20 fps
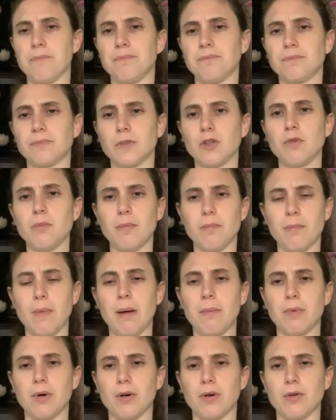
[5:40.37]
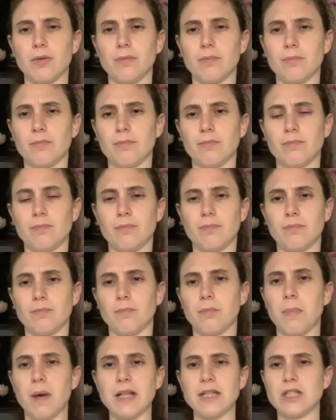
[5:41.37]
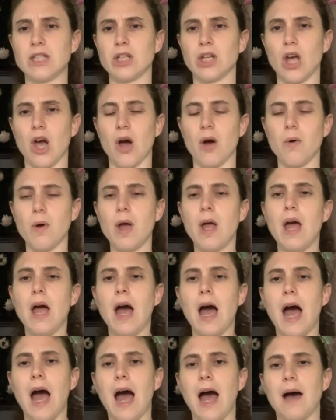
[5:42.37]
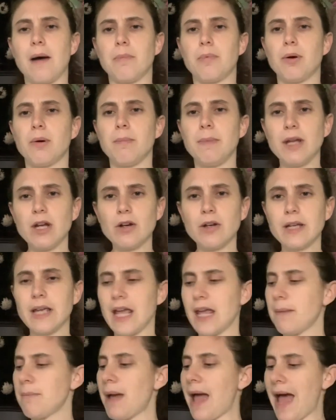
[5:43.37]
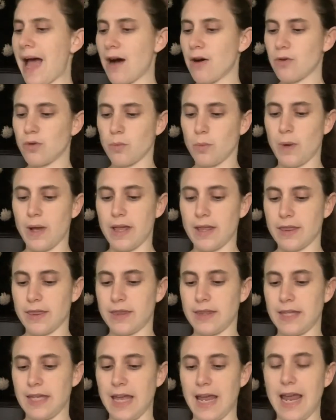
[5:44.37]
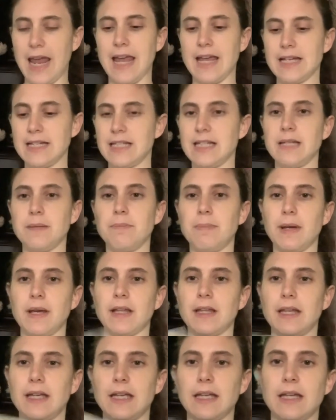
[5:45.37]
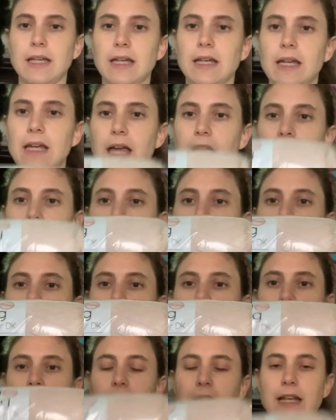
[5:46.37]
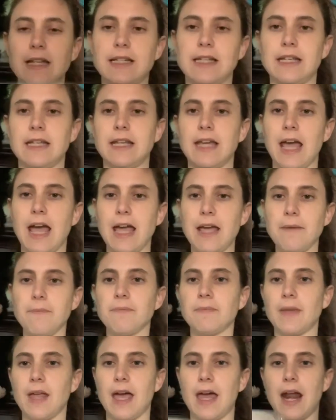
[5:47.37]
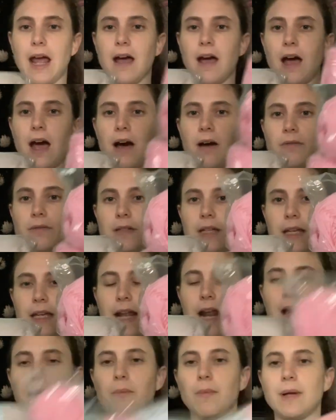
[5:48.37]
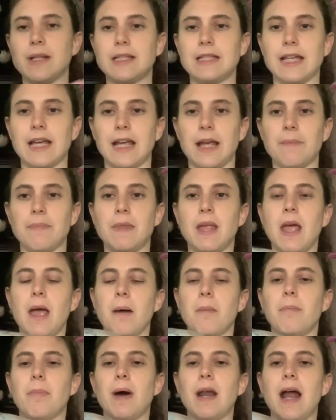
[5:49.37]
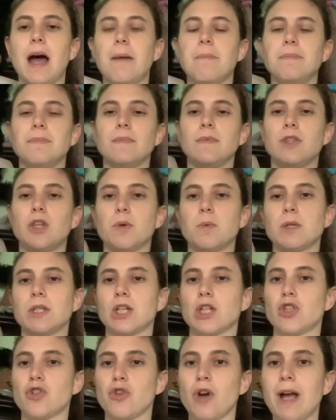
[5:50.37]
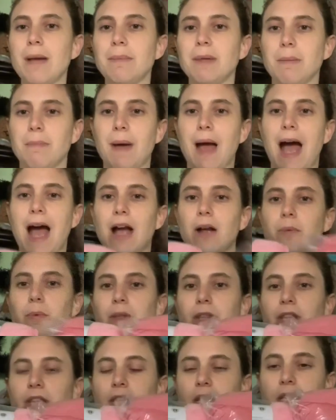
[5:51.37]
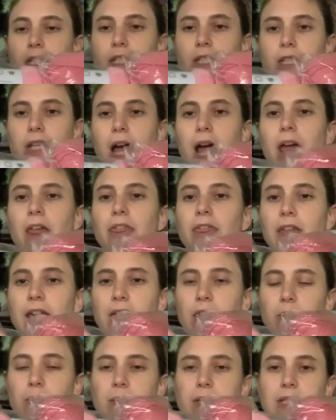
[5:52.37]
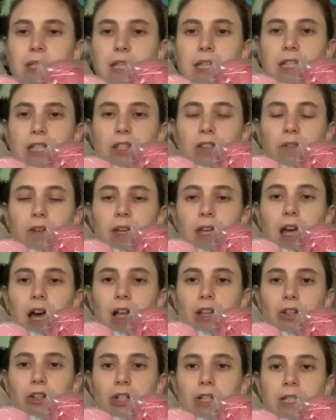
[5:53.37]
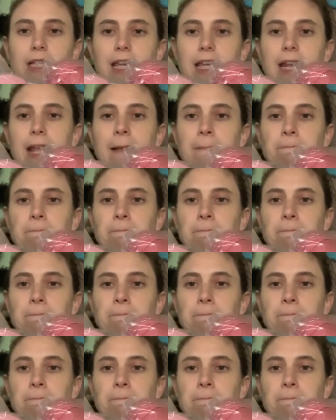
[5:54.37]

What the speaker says: you remember months ago, Premier came out with the anti-pilling Everyday DK, and I'll take it out in 1 second. But there was a Try Me pack with these, I think it was these 3 colors in it,